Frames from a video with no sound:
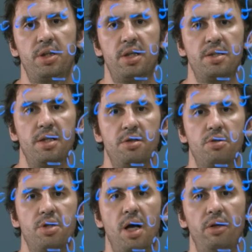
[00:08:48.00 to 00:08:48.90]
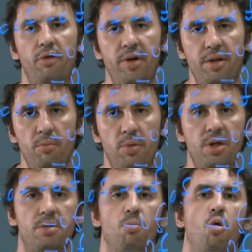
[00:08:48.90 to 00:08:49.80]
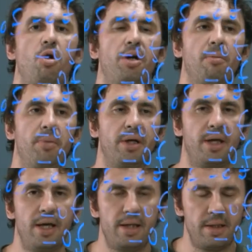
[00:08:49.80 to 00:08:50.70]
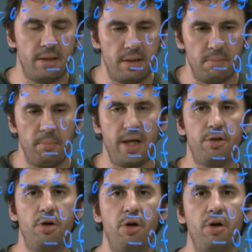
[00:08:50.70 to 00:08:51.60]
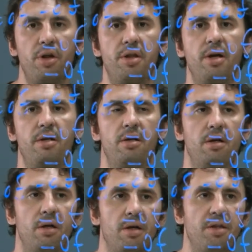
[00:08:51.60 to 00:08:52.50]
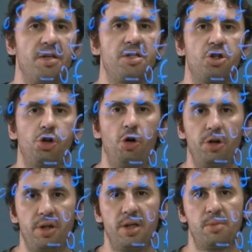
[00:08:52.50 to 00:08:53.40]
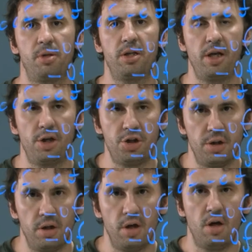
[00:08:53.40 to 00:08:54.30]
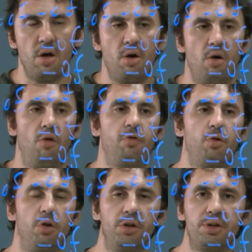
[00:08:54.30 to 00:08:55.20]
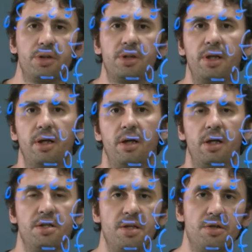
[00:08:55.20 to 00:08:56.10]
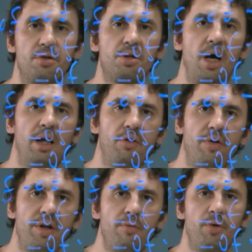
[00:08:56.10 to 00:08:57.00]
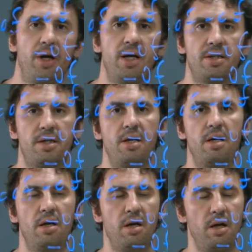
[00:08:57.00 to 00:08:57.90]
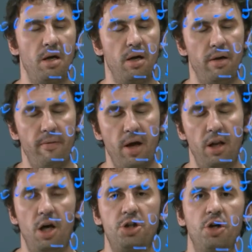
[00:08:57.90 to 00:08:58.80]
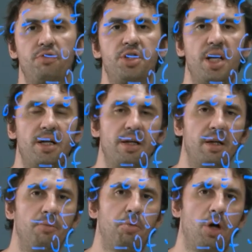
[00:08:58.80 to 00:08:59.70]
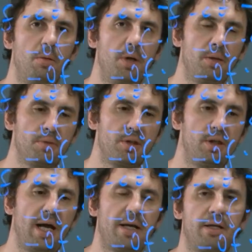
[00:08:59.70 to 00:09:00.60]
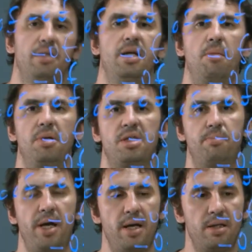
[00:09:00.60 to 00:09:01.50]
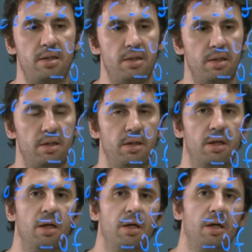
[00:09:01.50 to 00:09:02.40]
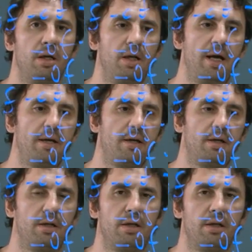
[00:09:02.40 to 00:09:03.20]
the consensus algorithm is more complicated matter than this short explanation. Of course, the consensus algorithm has a lot of technical problems, like double spend, like